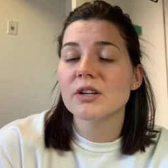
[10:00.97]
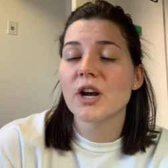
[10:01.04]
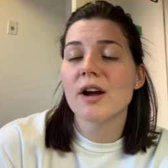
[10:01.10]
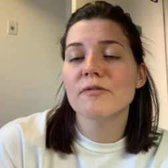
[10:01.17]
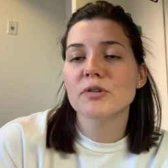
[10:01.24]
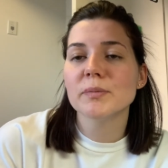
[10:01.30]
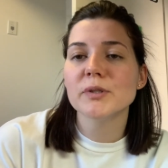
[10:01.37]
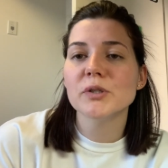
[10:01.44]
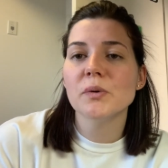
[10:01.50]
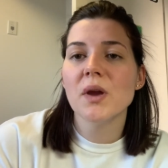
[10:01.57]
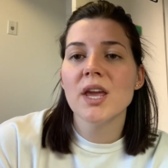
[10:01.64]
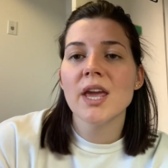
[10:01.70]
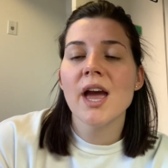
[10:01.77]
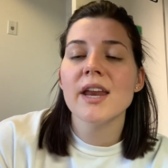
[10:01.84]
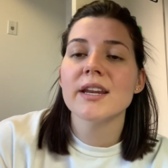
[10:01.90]
comfortable
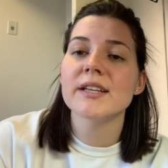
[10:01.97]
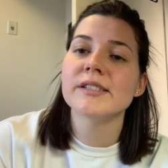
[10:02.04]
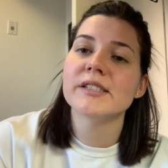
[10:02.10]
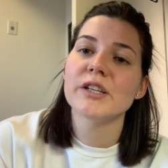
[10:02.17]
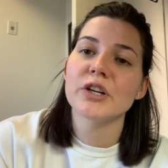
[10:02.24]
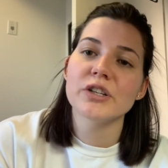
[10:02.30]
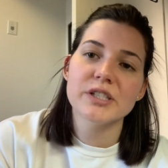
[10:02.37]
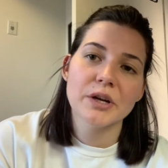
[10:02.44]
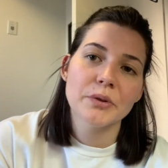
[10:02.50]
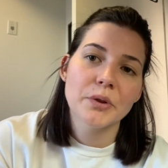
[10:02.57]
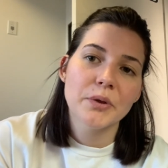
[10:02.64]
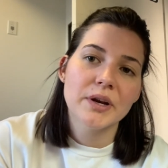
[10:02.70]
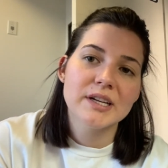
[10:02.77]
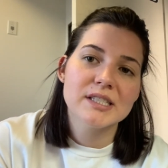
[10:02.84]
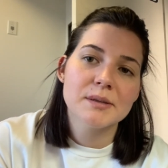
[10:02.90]
doing yet, consider
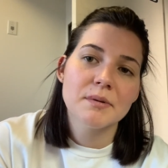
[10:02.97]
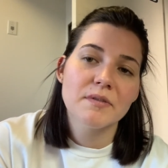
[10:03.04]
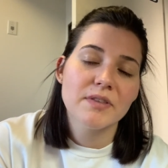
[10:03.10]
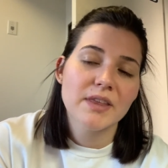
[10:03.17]
downloading some of